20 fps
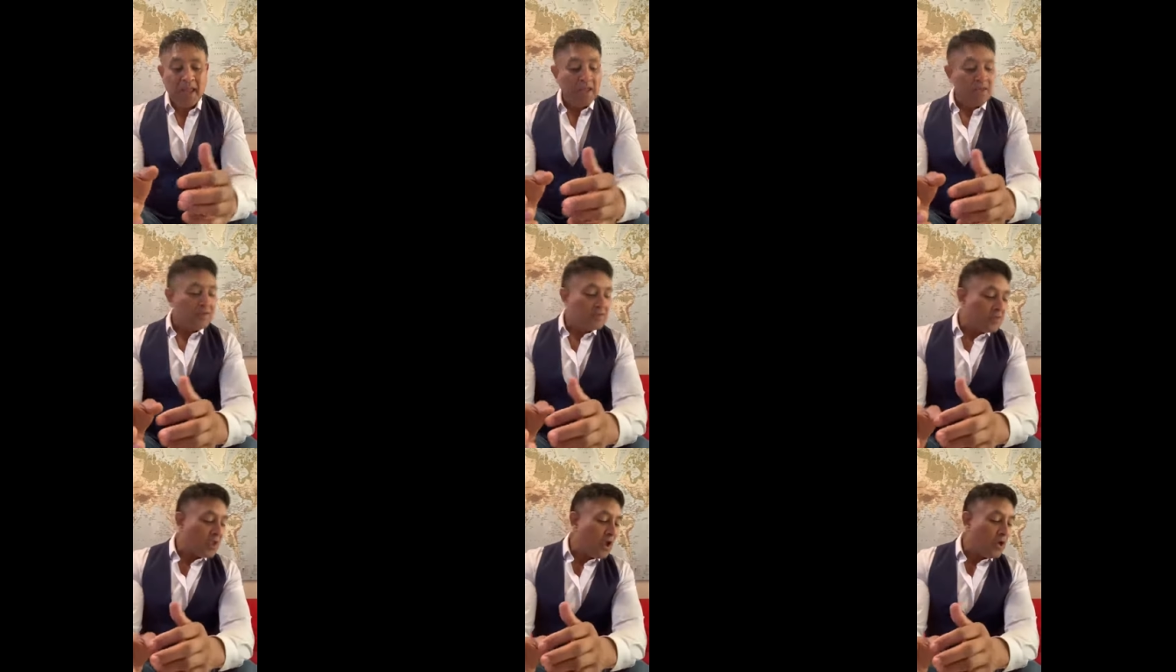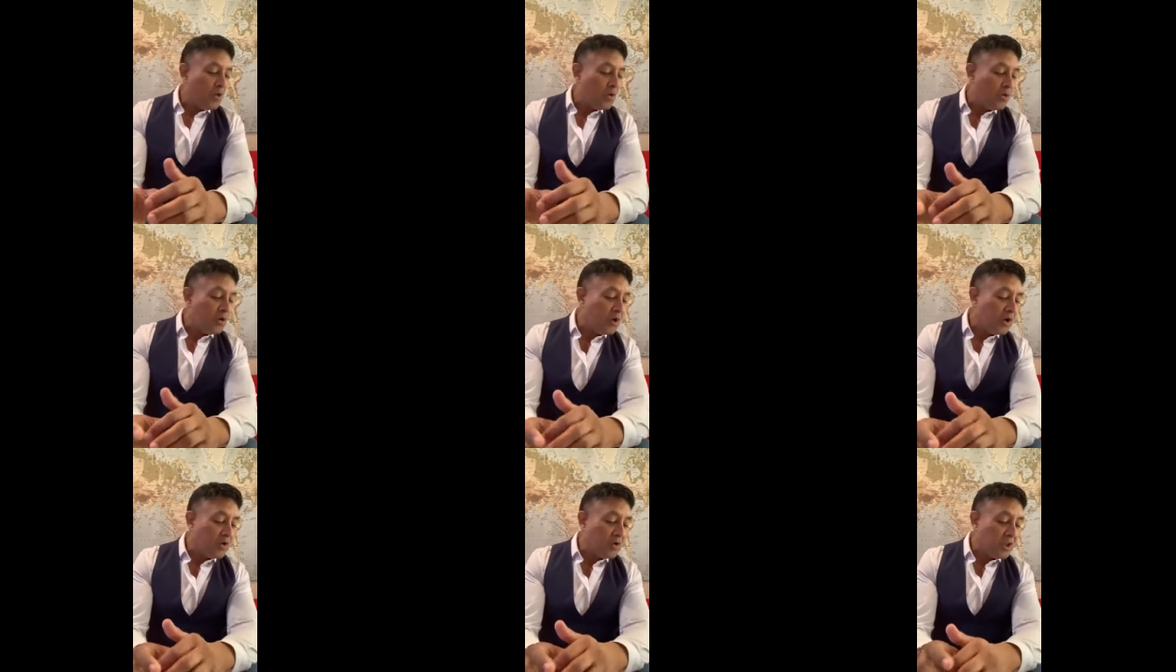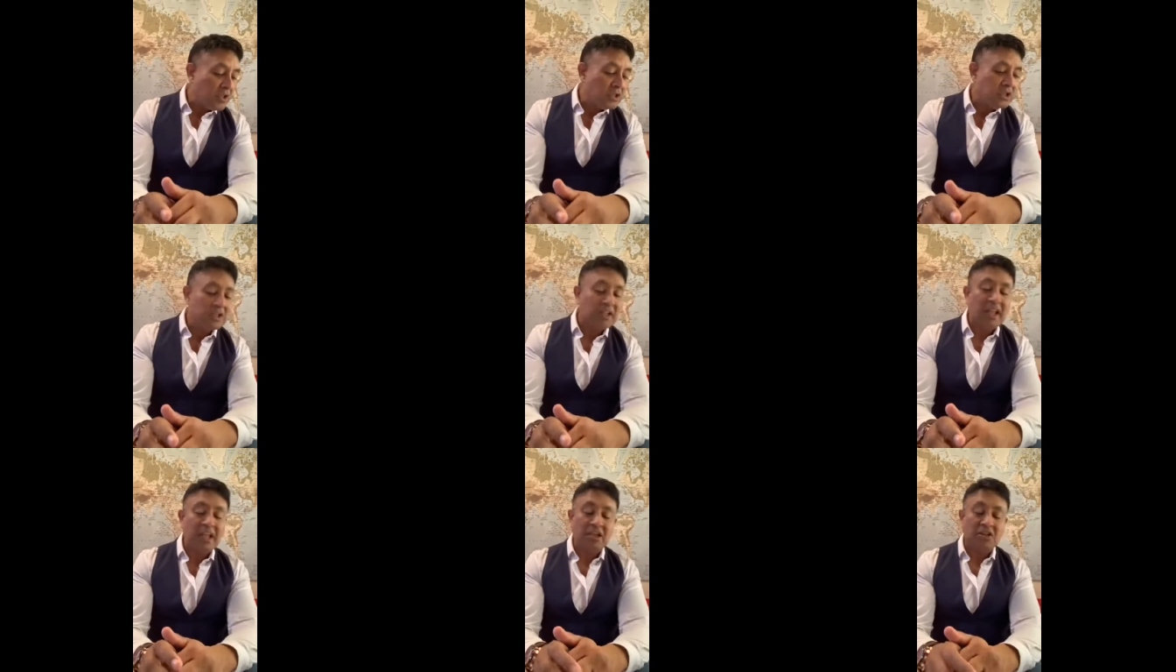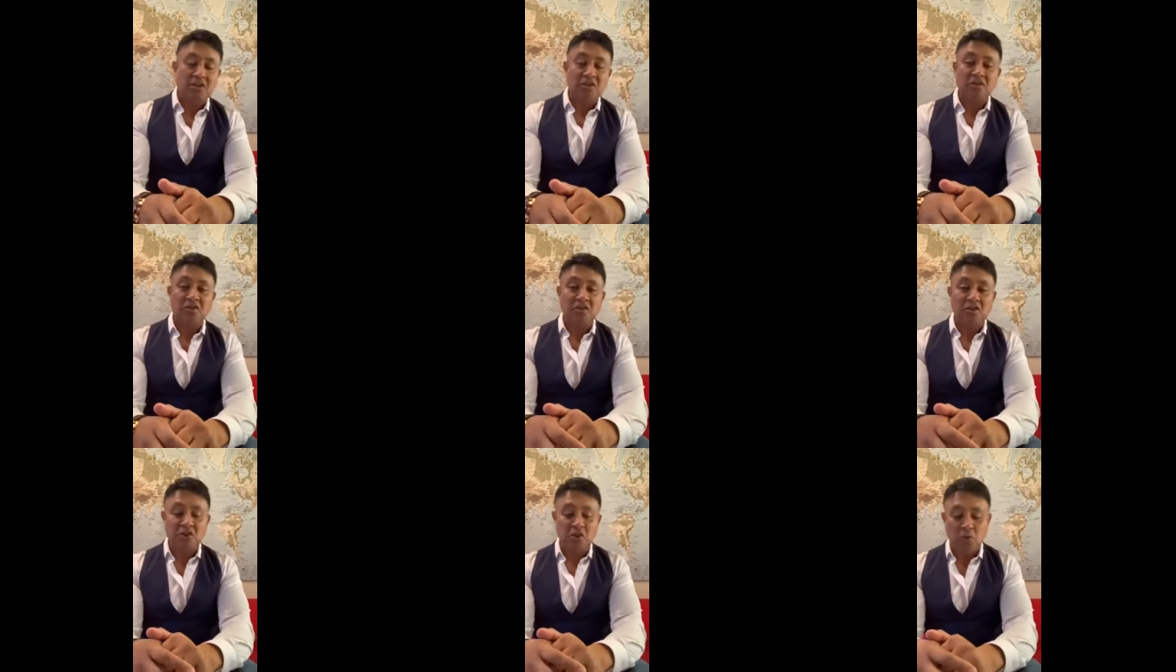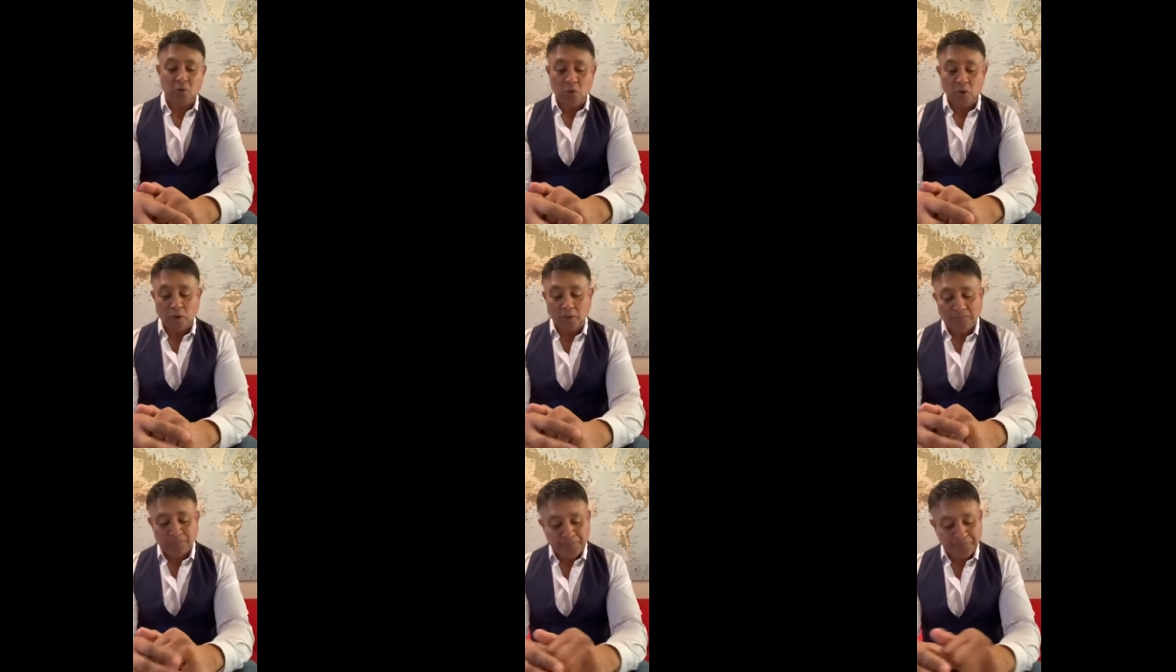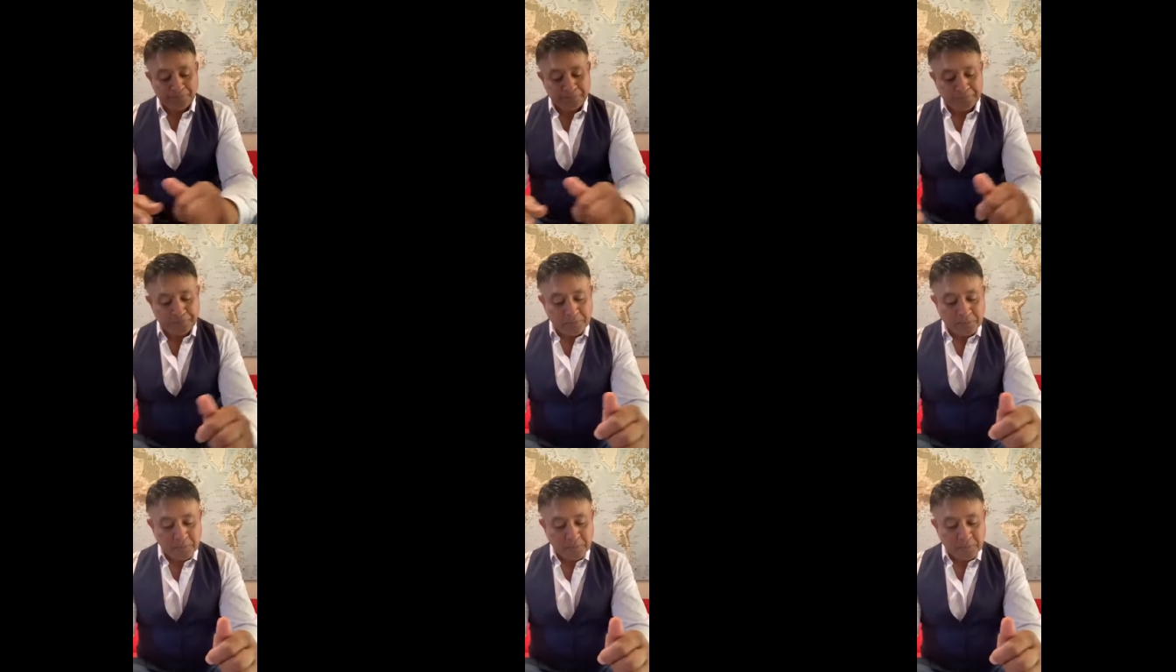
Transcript: So congratulations to you all.